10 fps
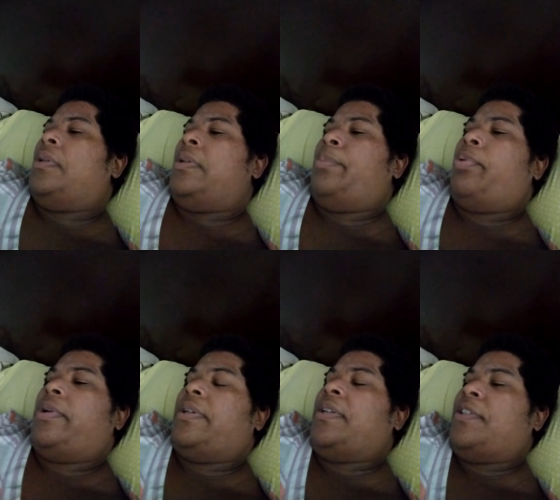and
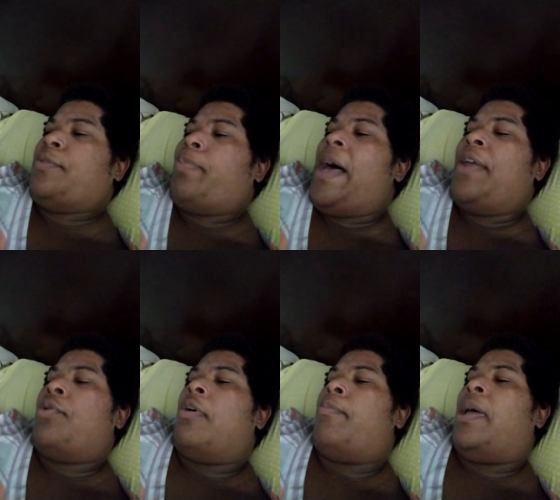put in his
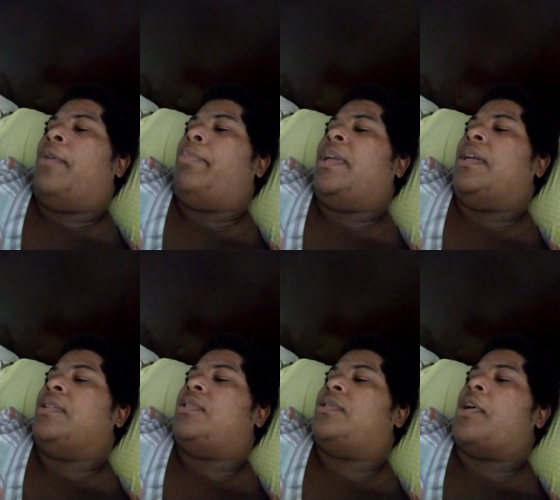bio about
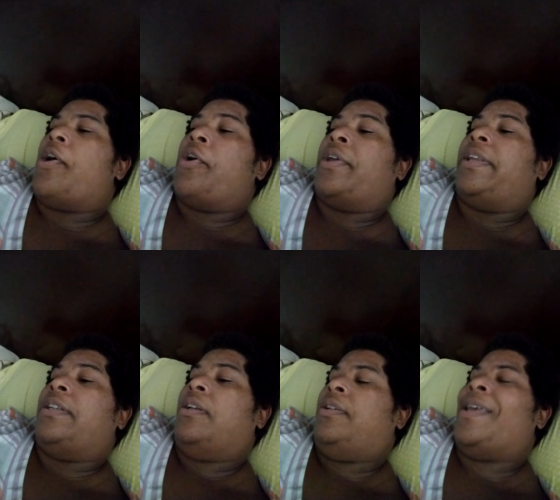being
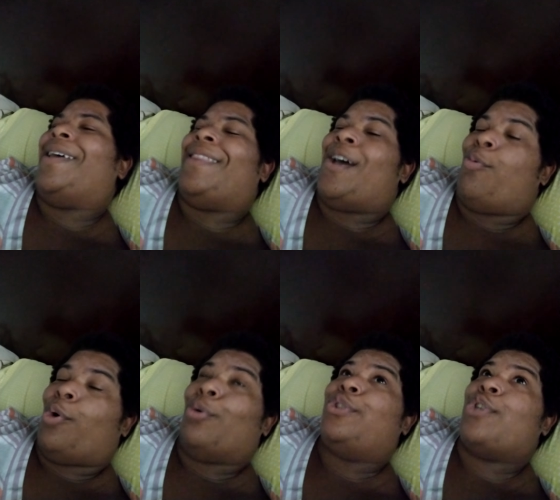targeted. Yeah, that
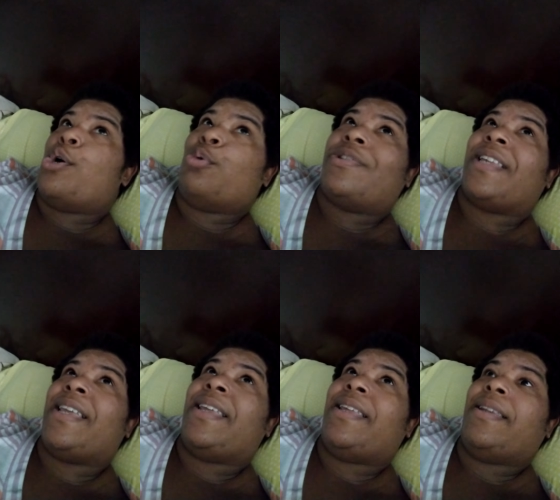word
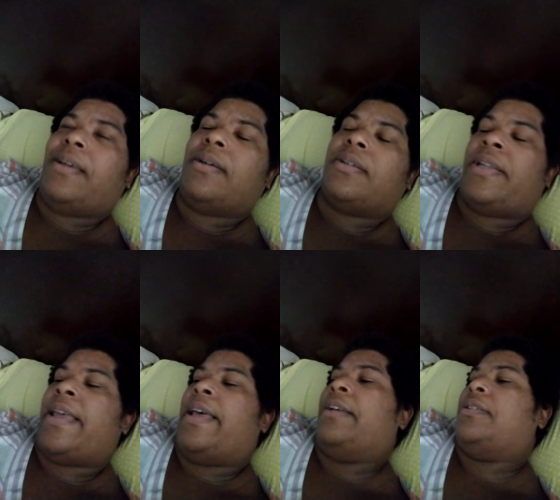chosen.
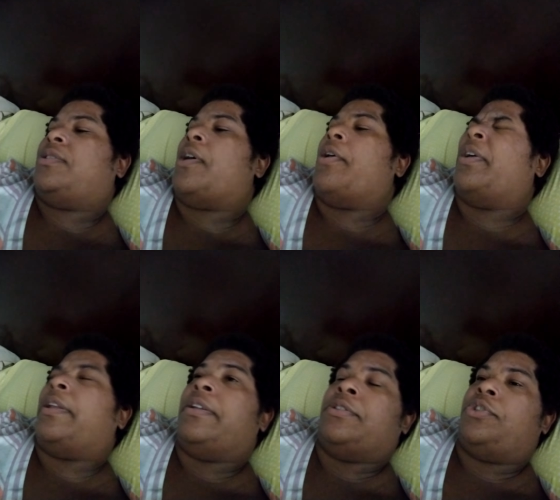Yeah,
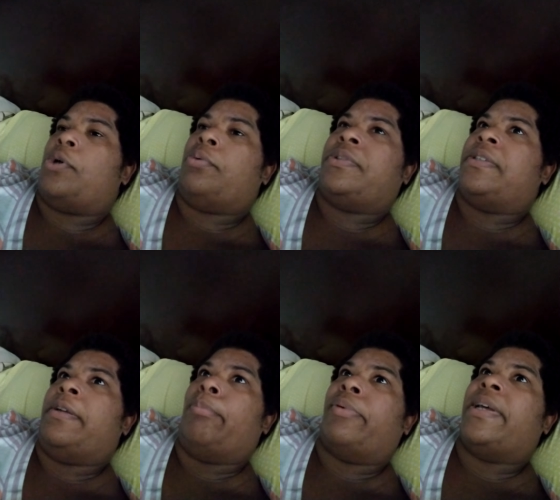targeted and chosen
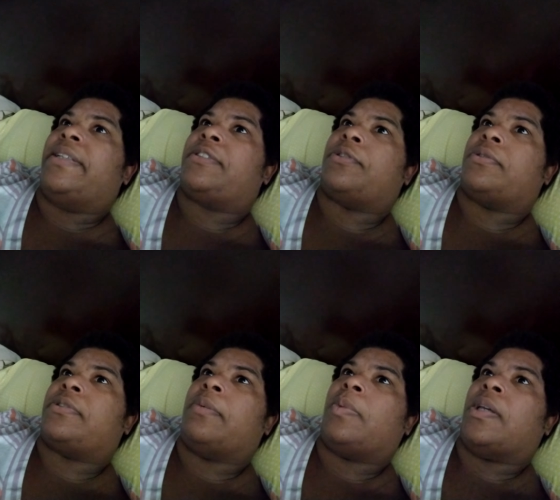and blessed or
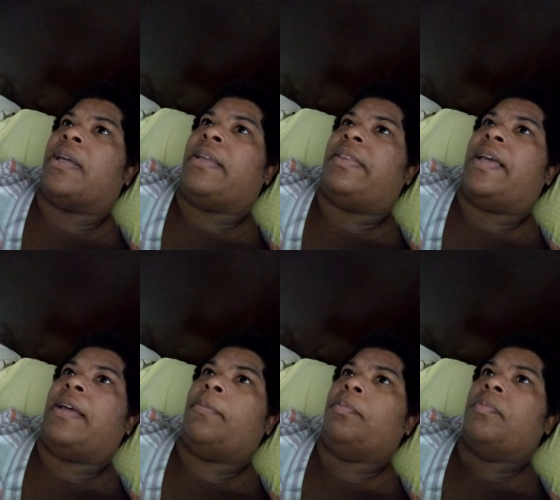something like that.